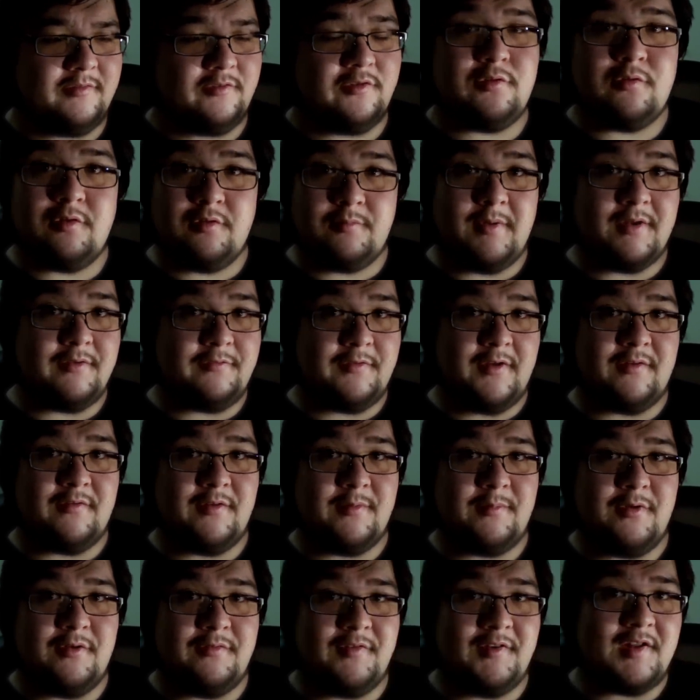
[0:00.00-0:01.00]
two of my
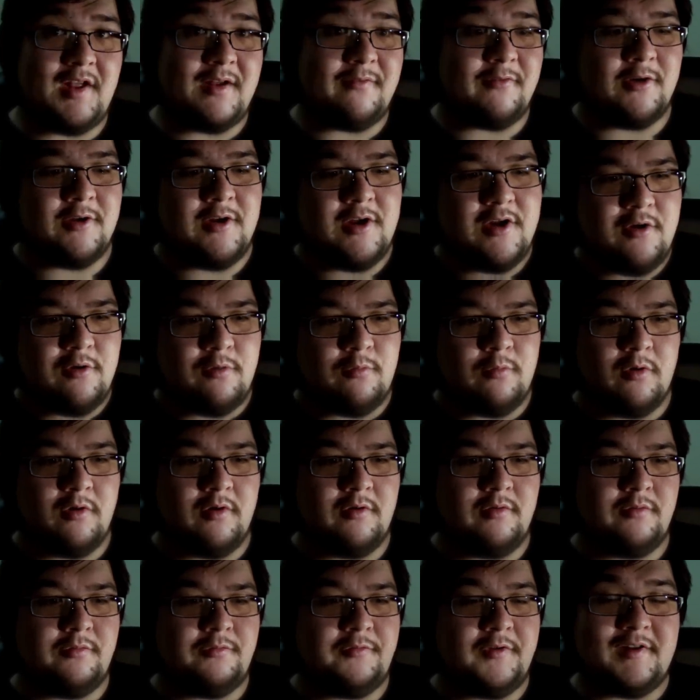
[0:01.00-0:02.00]
favorite movies ever,
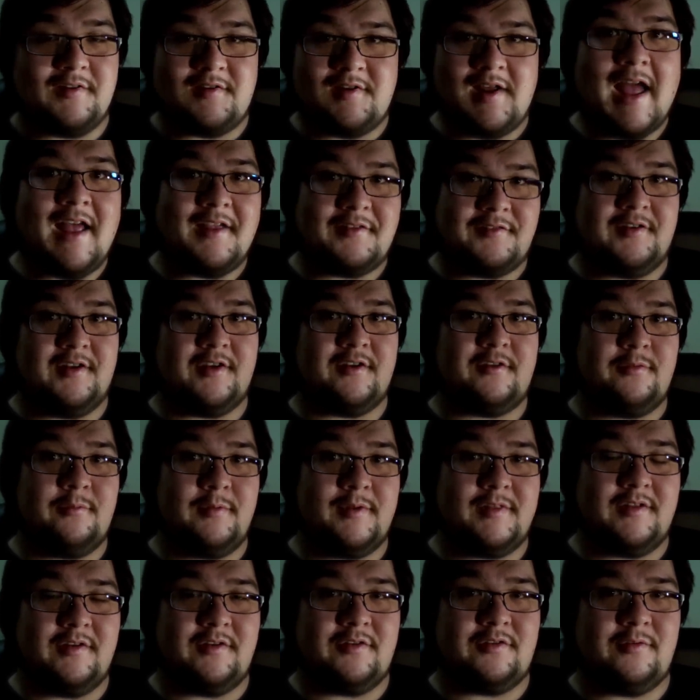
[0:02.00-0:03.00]
were fantastic
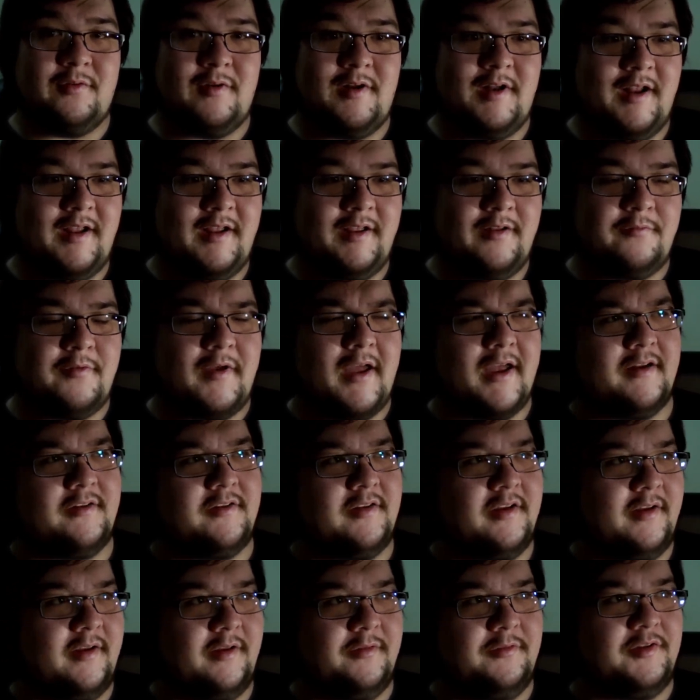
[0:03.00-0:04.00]
with their three D. In fact,
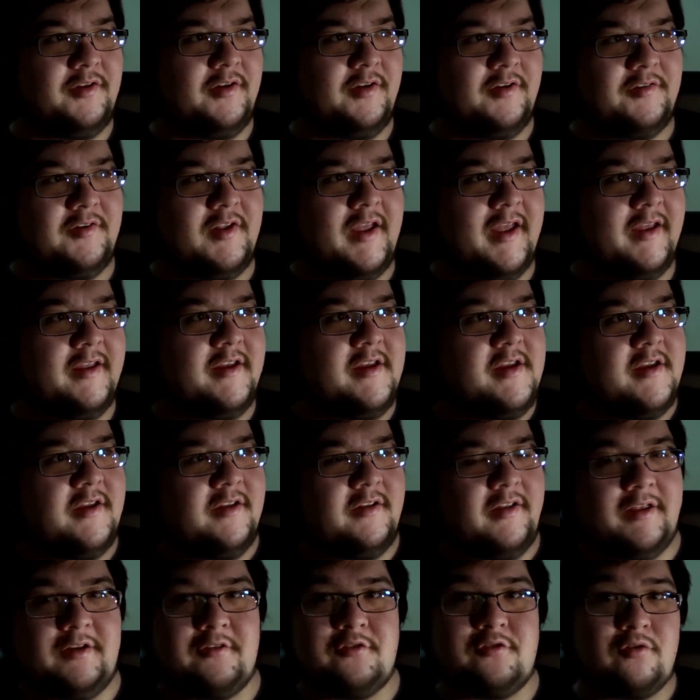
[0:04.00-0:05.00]
I was gonna say,
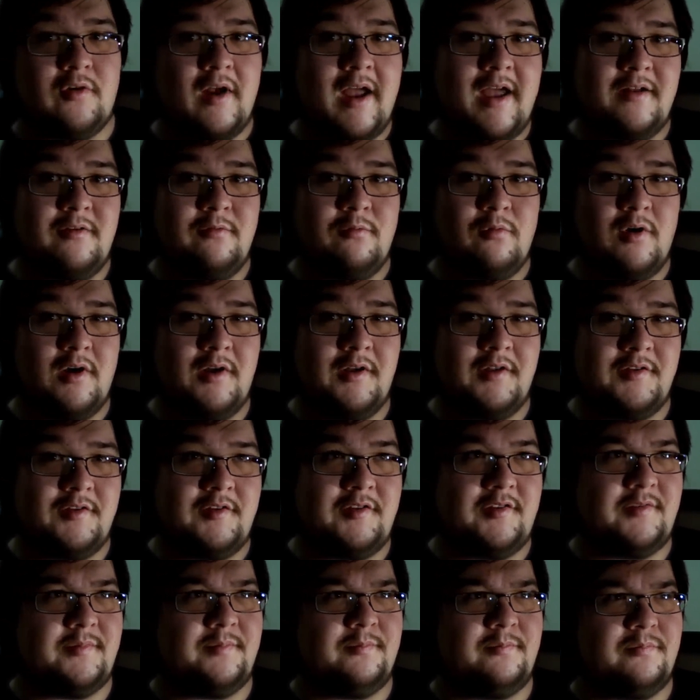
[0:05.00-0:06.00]
like, Dread
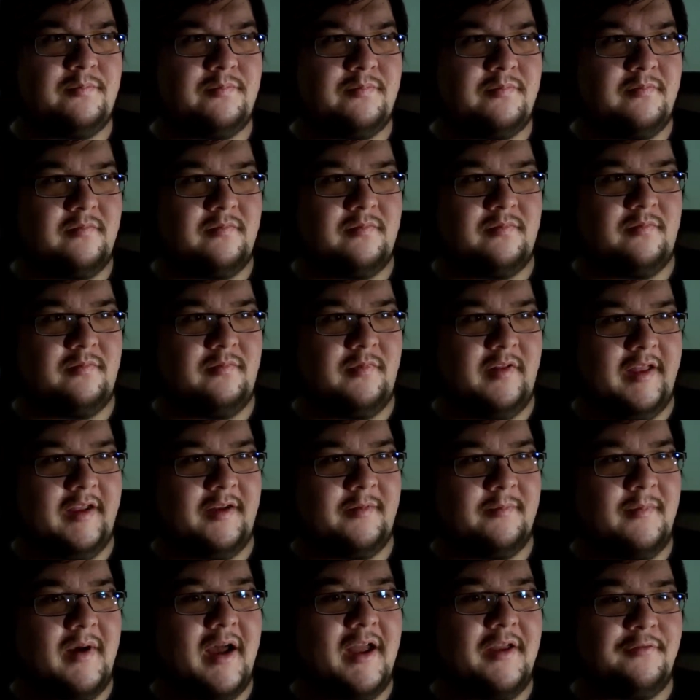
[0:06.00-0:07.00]
was
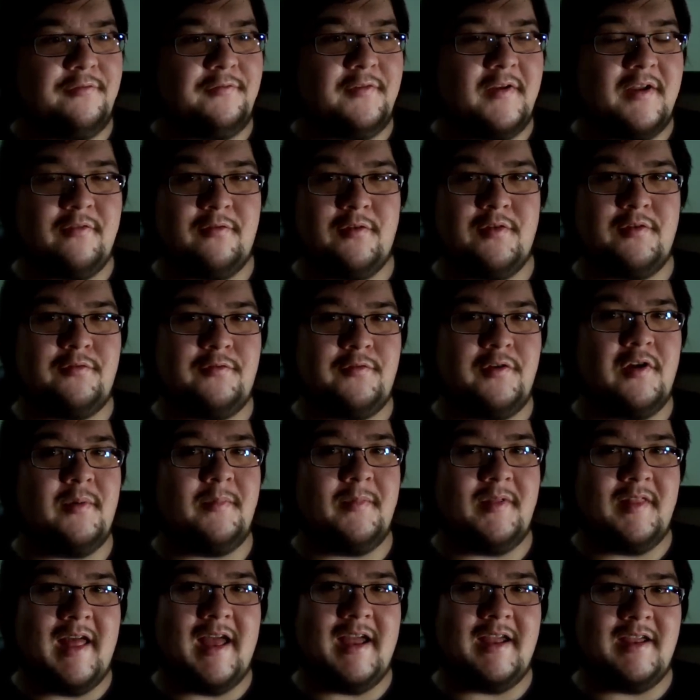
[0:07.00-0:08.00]
like my favorite
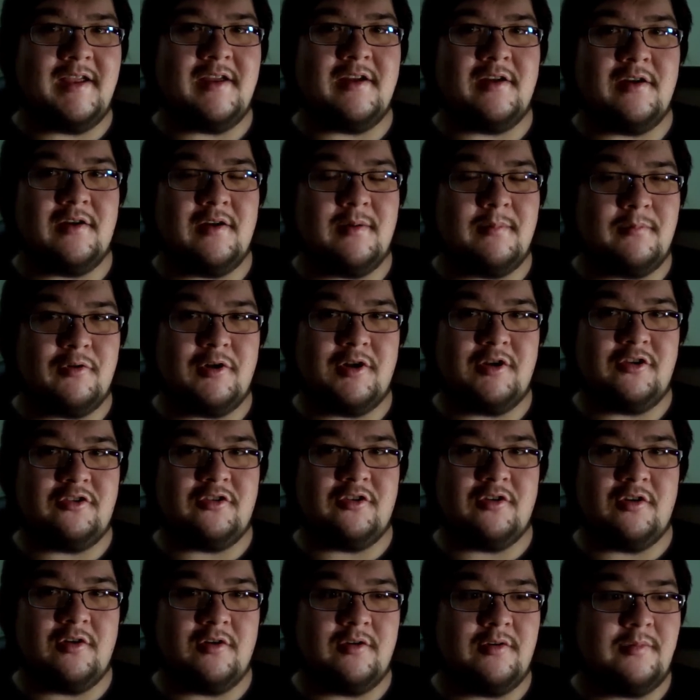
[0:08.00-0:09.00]
film of that year. I'm pretty
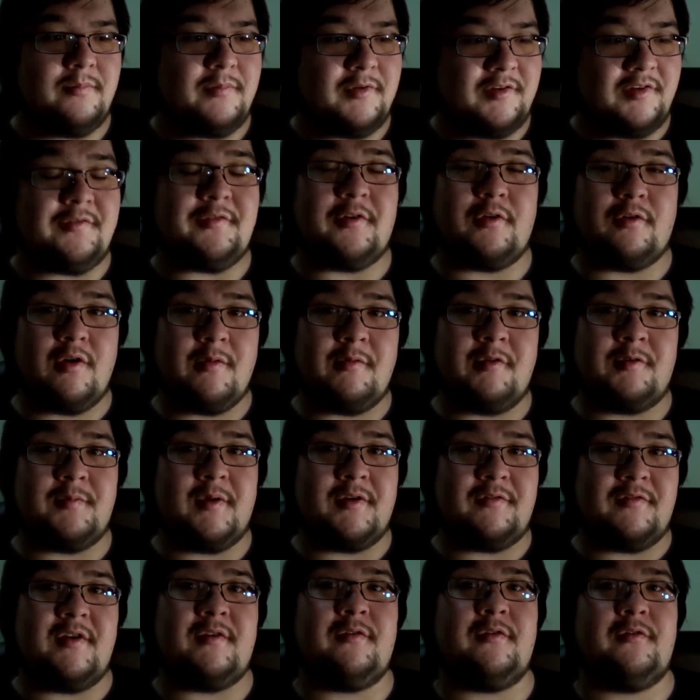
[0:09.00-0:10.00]
sure Pacific Rim was
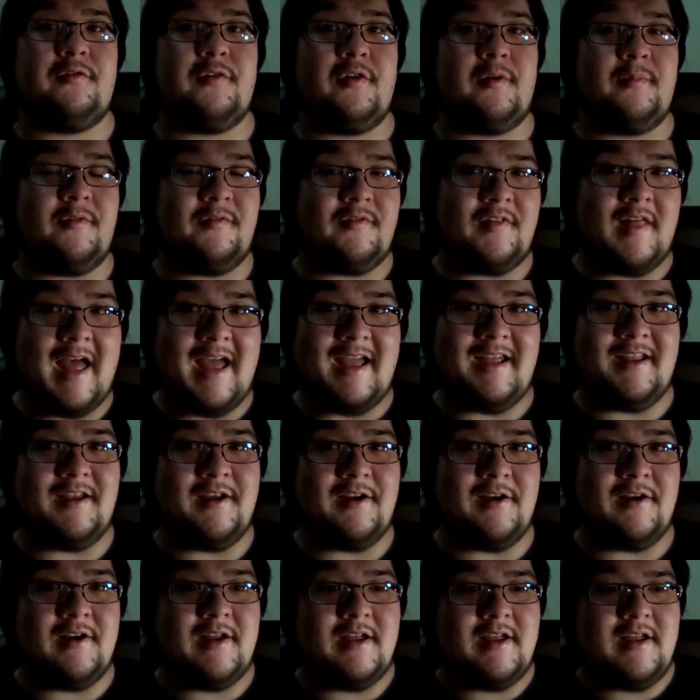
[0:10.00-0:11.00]
my favorite film of that
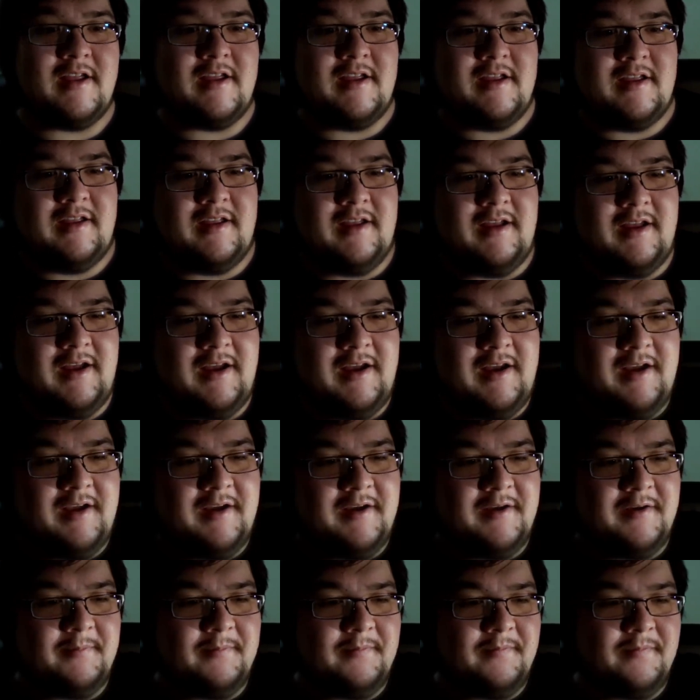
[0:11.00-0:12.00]
year.
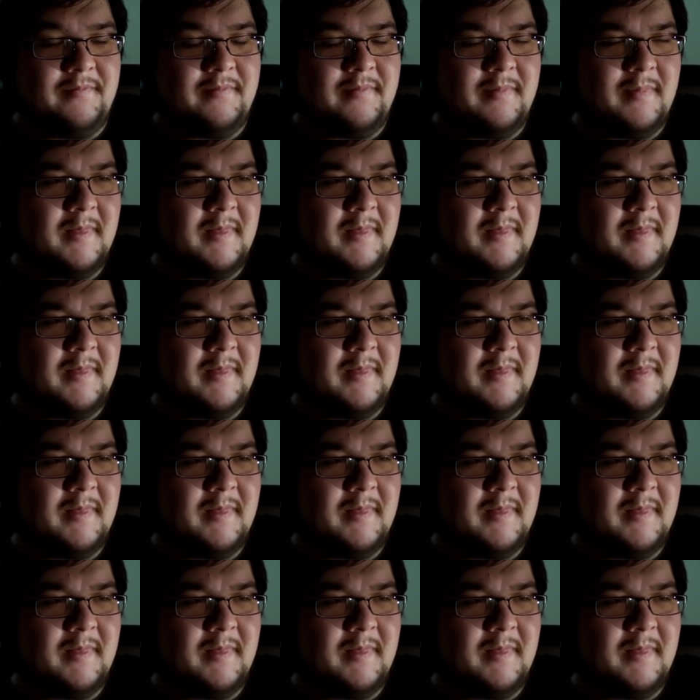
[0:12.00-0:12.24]
Um,